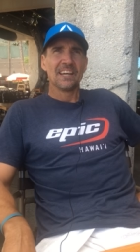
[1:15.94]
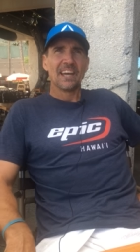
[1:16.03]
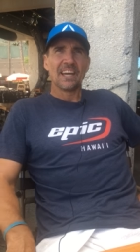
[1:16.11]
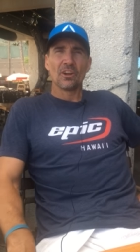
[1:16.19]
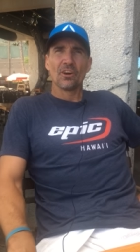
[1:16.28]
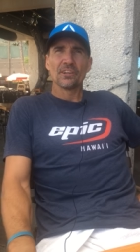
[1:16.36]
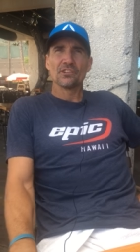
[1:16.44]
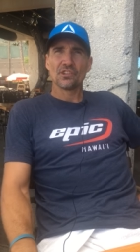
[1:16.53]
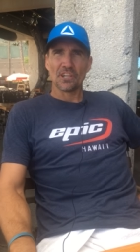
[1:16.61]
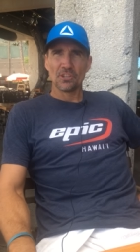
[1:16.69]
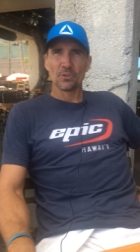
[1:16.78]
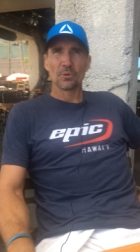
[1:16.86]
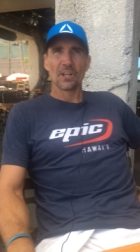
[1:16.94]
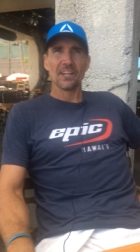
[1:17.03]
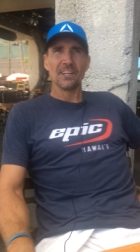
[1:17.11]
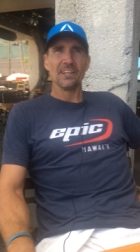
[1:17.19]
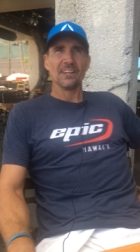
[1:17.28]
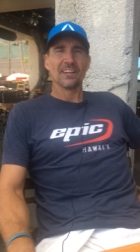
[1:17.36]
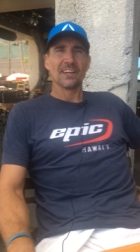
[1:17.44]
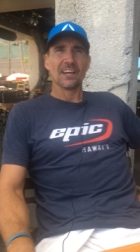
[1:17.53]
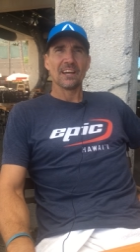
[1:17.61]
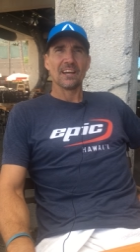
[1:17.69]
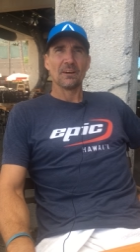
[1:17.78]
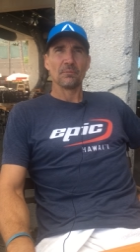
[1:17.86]
And I genuinely
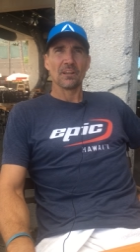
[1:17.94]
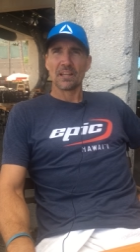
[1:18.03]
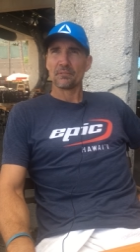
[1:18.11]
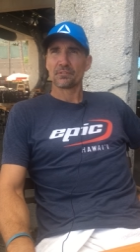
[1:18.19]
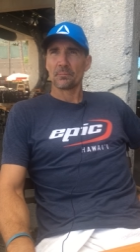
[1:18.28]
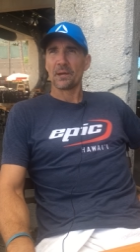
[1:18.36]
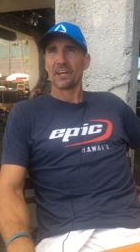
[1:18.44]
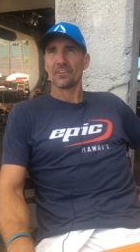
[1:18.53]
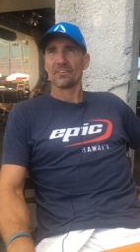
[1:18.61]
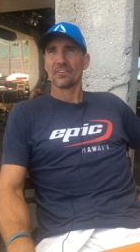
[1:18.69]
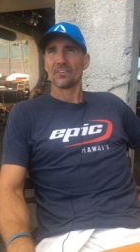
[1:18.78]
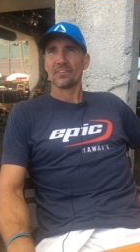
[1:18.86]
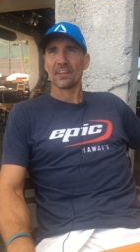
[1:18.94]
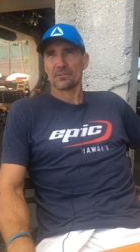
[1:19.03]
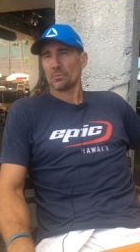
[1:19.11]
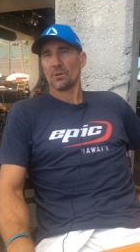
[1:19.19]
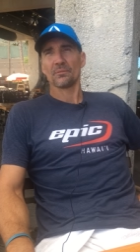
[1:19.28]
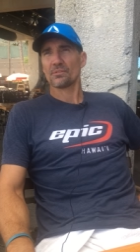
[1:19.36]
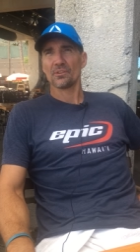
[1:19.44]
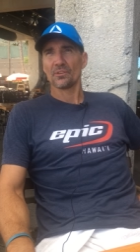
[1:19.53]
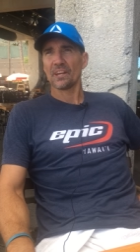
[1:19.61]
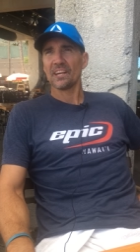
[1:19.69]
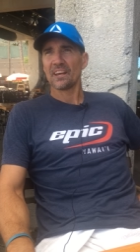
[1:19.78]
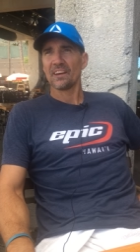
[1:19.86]
love to paddle. That's why I'm still
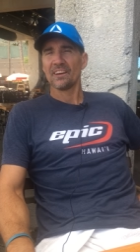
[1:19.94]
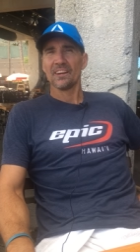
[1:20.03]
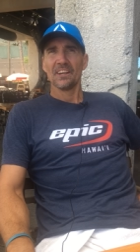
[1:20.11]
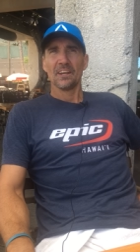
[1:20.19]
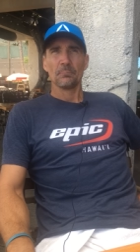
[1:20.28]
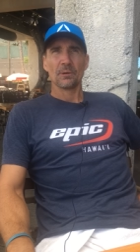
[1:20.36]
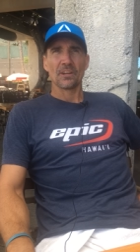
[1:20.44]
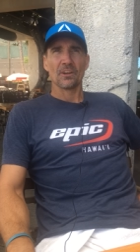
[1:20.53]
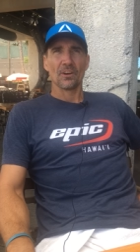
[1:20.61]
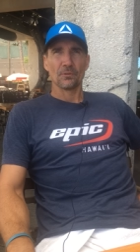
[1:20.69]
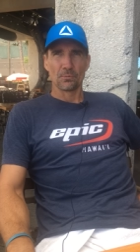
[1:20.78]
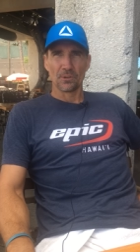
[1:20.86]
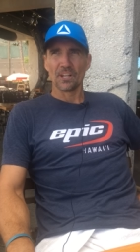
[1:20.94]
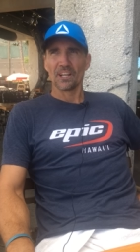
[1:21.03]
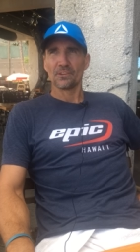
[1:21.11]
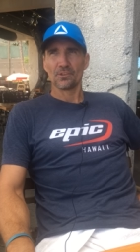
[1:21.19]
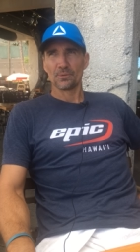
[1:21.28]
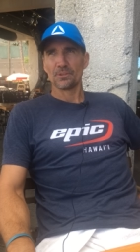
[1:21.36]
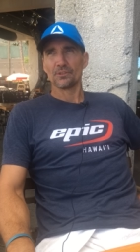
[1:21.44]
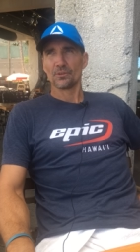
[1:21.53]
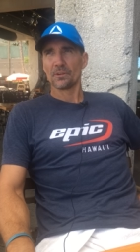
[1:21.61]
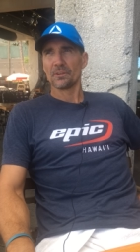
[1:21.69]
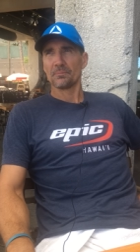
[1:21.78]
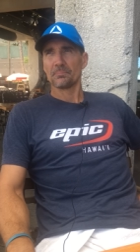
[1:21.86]
here. But I really do
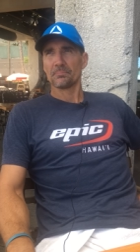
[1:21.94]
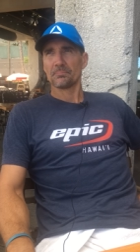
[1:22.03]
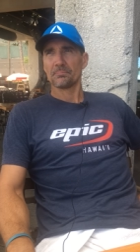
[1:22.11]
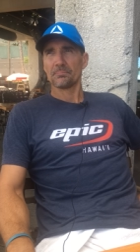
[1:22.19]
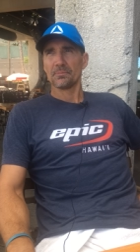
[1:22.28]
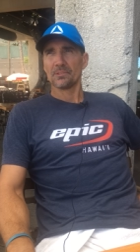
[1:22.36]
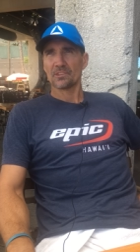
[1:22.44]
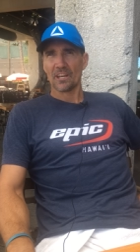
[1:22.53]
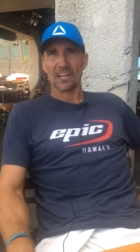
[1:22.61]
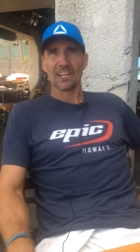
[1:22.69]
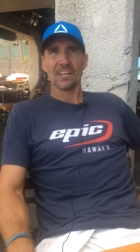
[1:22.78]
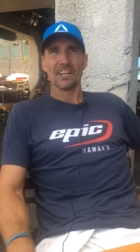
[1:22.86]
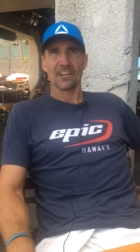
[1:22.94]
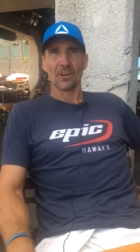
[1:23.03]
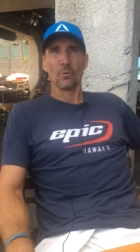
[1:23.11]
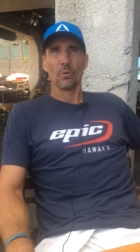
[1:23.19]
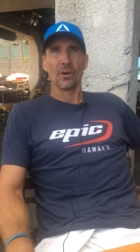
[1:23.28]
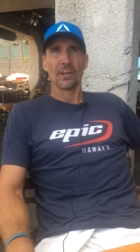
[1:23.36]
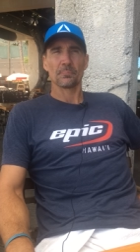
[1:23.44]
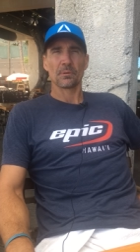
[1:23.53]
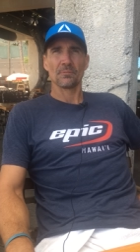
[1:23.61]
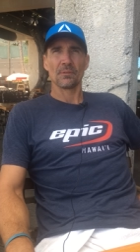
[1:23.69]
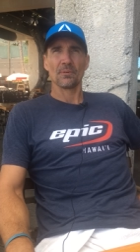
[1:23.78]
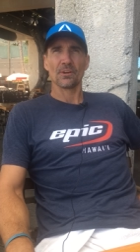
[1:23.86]
enjoy Tahiti, and Hawaii are
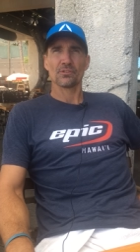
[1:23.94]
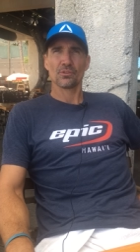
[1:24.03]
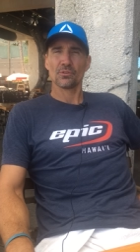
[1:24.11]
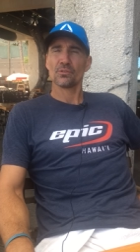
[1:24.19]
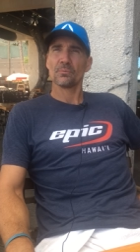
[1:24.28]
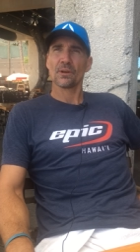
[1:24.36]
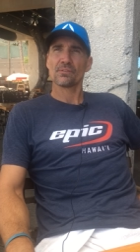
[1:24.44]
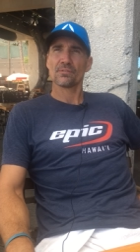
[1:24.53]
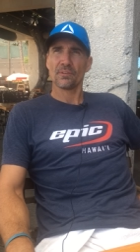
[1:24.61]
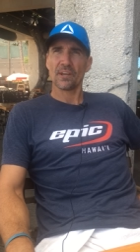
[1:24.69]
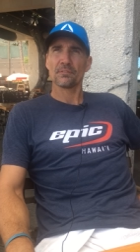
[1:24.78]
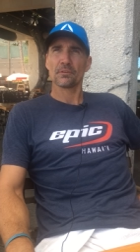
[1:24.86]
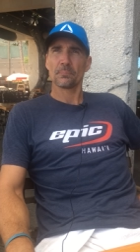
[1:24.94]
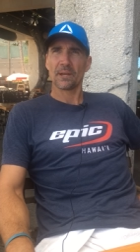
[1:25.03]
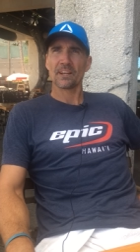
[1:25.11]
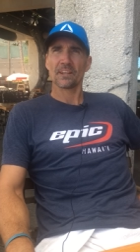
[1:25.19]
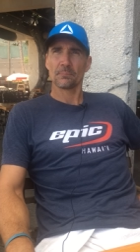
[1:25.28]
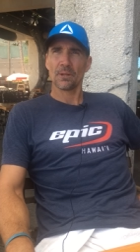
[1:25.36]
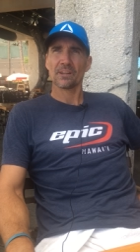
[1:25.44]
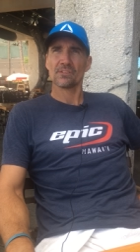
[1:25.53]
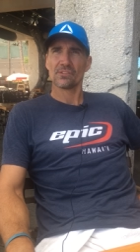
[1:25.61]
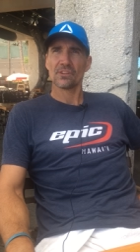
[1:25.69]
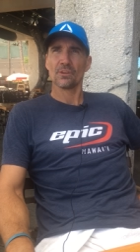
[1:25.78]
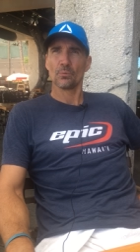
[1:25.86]
probably my two most favourite paddling
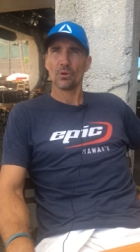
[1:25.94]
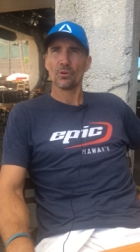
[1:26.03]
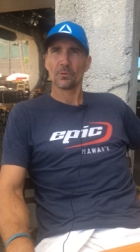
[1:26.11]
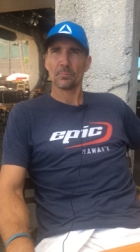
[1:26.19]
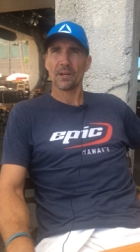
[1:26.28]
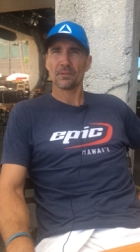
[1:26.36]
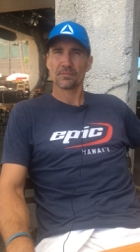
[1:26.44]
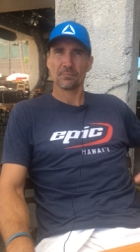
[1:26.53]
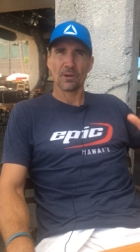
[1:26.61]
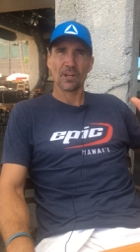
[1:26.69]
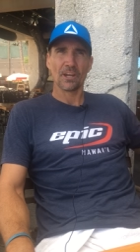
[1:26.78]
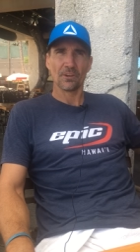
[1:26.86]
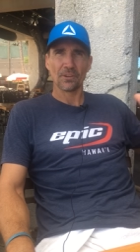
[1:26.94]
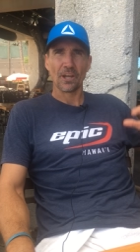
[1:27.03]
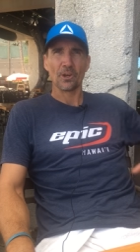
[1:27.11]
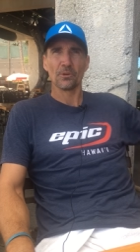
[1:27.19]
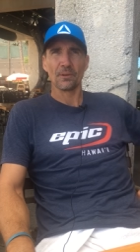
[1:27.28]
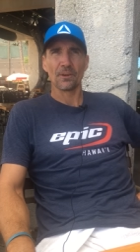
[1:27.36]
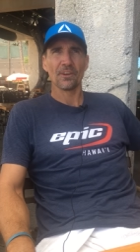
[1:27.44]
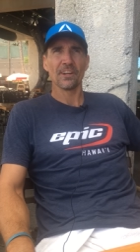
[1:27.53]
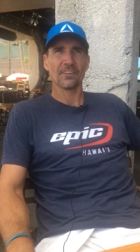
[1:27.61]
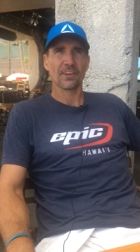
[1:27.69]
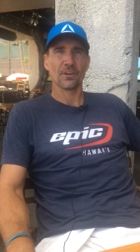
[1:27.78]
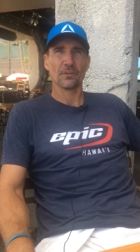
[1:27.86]
places in the world, apart from my own home
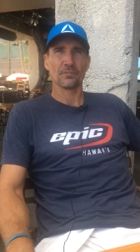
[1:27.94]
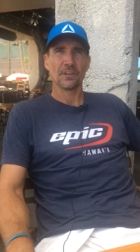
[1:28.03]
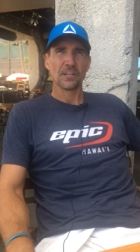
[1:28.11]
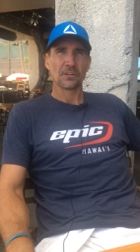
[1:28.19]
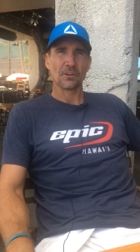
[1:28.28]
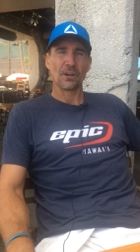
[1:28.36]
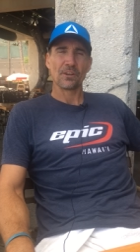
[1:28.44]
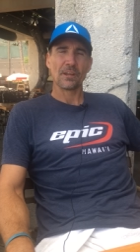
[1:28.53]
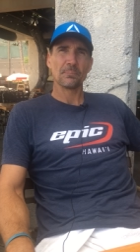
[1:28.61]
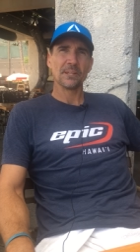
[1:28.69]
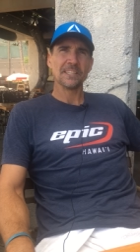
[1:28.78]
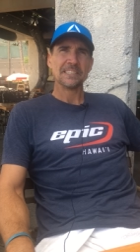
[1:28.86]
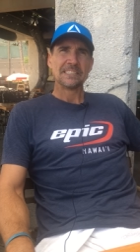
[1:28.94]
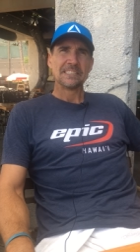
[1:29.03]
area that I've grown up in.